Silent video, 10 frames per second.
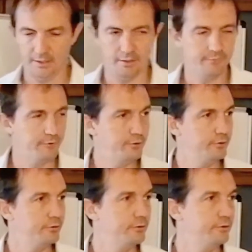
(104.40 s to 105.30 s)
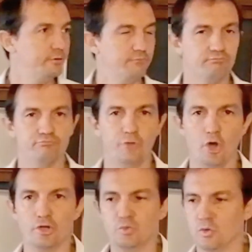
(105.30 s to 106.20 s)
If you
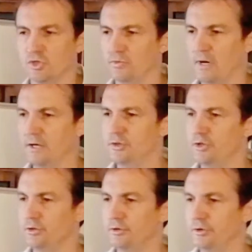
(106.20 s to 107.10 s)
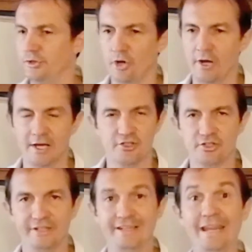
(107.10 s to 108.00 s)
notice what's around you, you don't
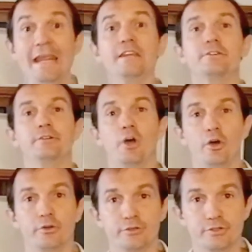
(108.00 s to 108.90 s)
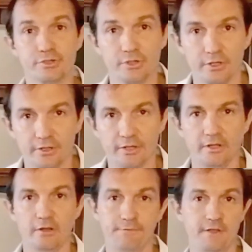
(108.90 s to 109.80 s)
actually need to notice
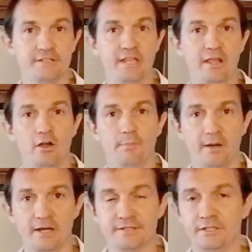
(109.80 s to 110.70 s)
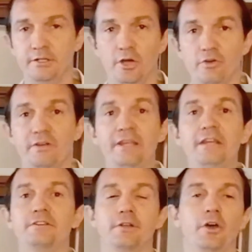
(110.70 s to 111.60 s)
if there's air passing. You don't
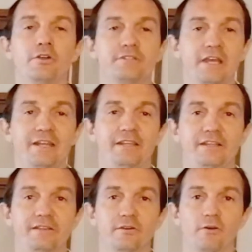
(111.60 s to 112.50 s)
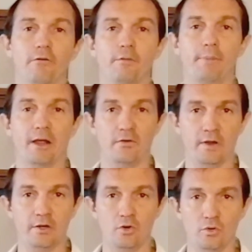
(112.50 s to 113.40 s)
need to notice any of the
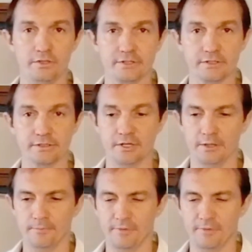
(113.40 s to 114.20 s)
background noises.